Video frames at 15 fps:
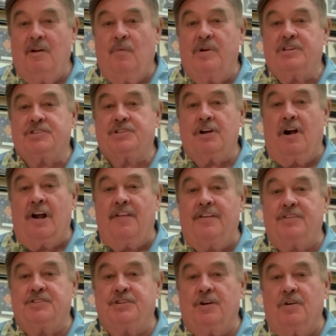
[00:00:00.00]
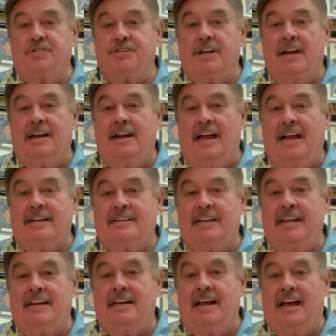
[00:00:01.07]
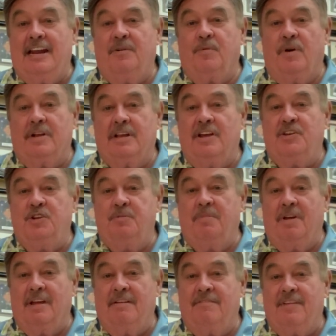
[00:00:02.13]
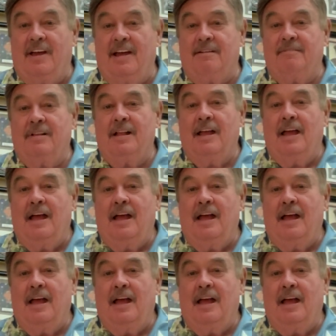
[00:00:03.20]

We started the church in 1991. Can you believe that?